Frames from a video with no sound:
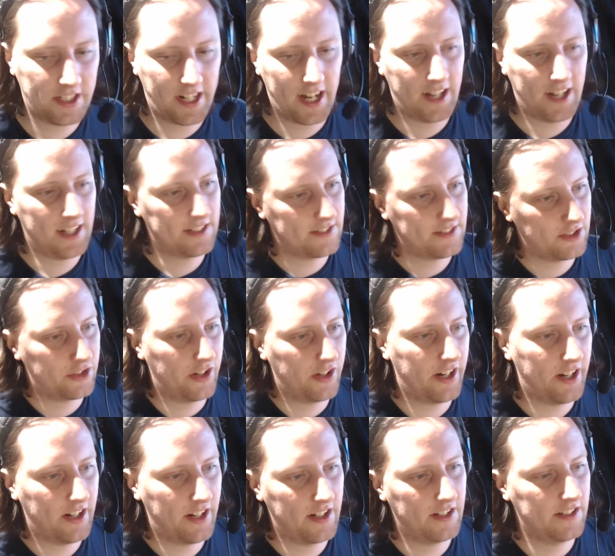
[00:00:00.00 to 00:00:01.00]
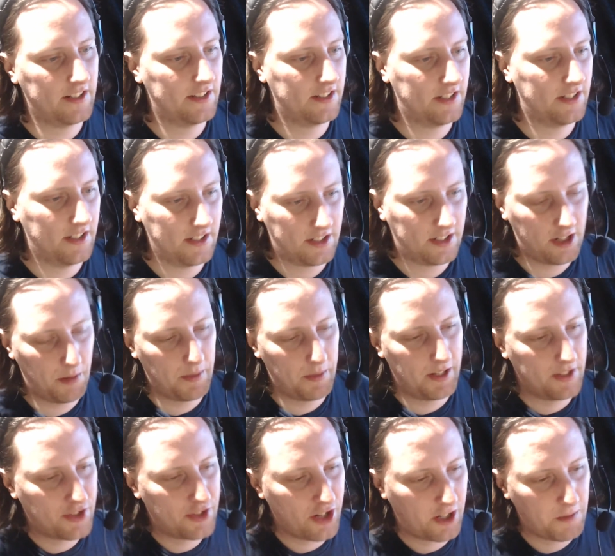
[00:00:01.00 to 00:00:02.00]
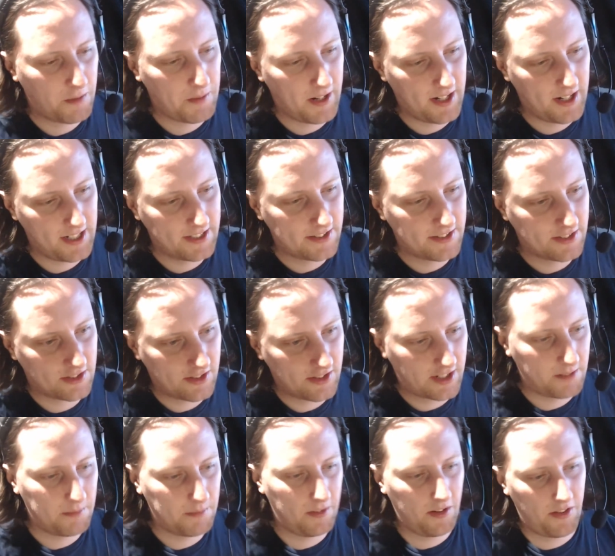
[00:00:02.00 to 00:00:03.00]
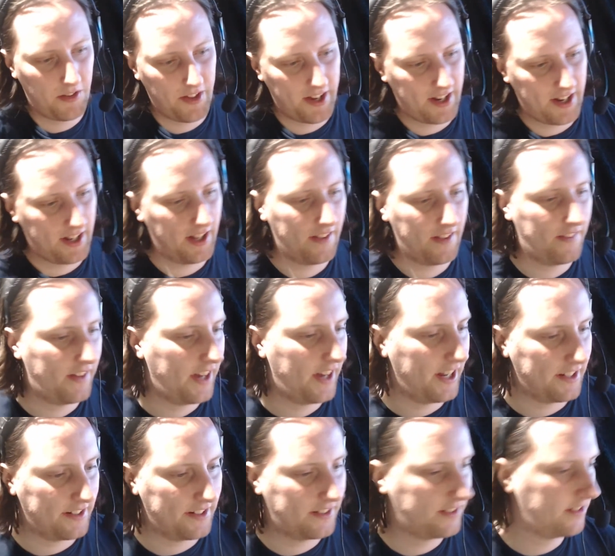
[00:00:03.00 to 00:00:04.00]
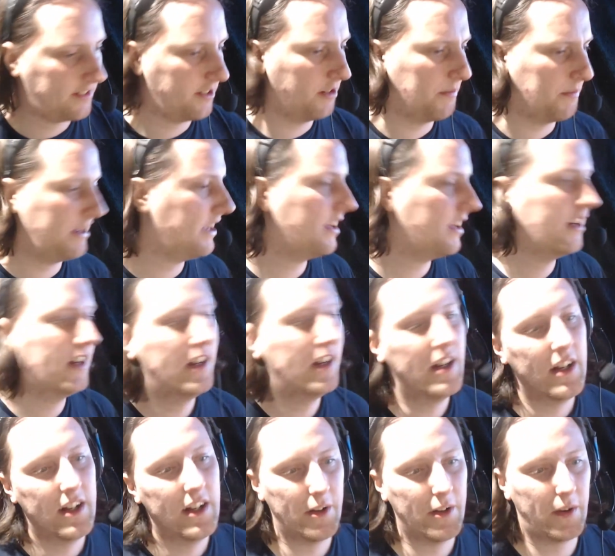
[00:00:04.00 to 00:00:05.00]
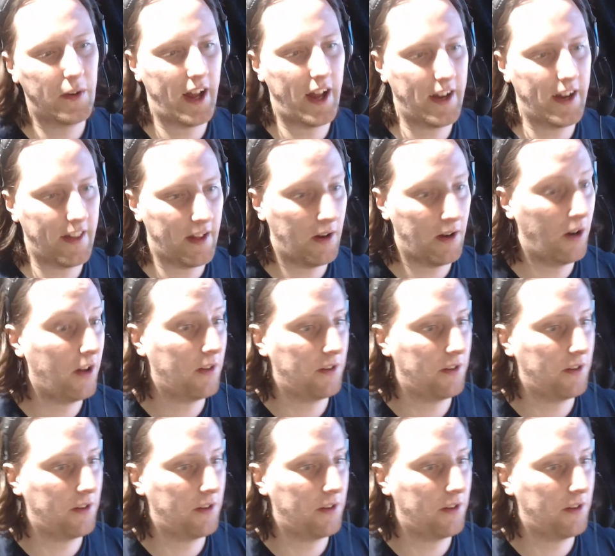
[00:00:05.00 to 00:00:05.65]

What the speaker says: That's the drink and the gummy, the choco pies, the Dragon Ball thing, and the hand gummy. You don't get any of that. Oh, the